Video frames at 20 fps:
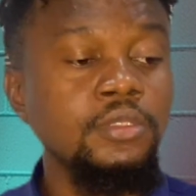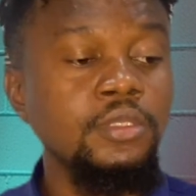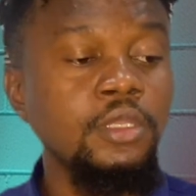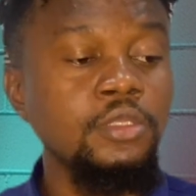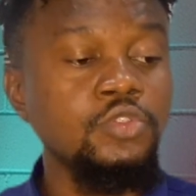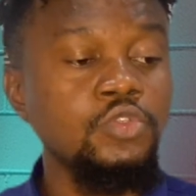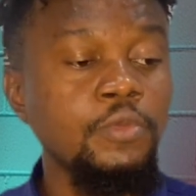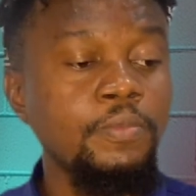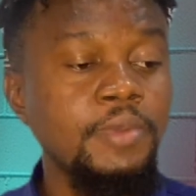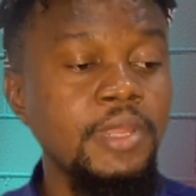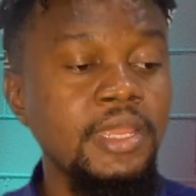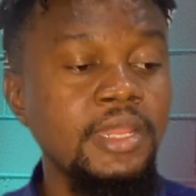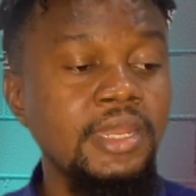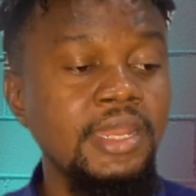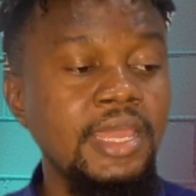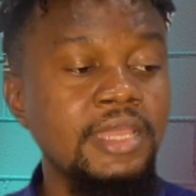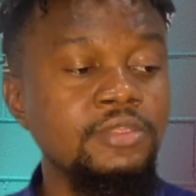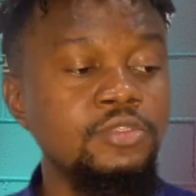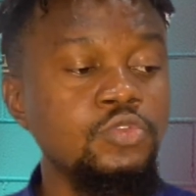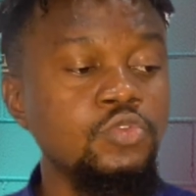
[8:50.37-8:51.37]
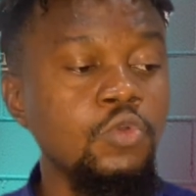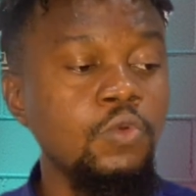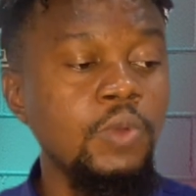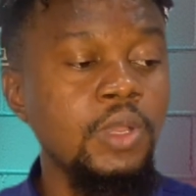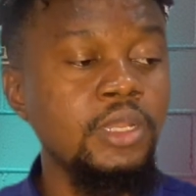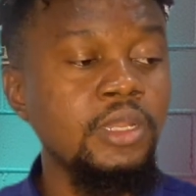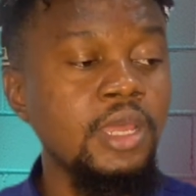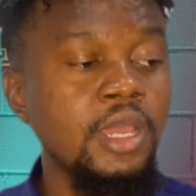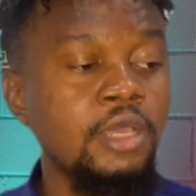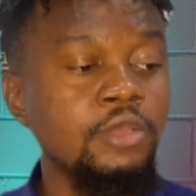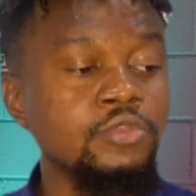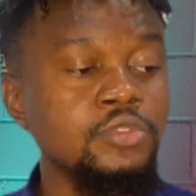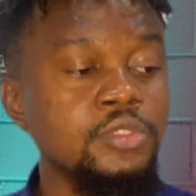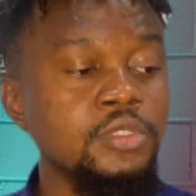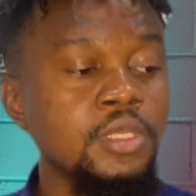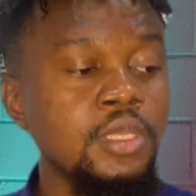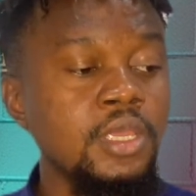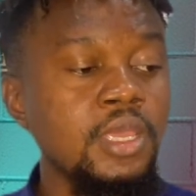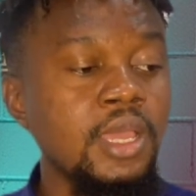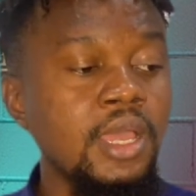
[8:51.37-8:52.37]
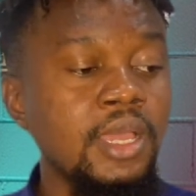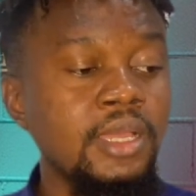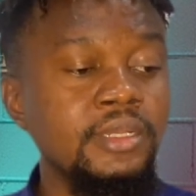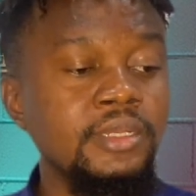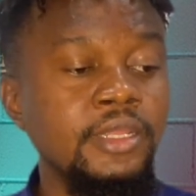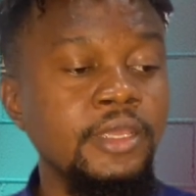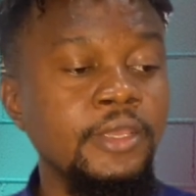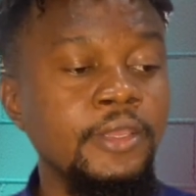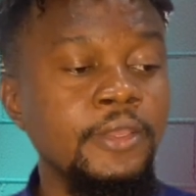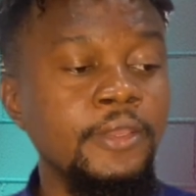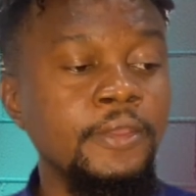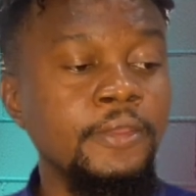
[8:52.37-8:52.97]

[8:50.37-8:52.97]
you're supplying light to one house, and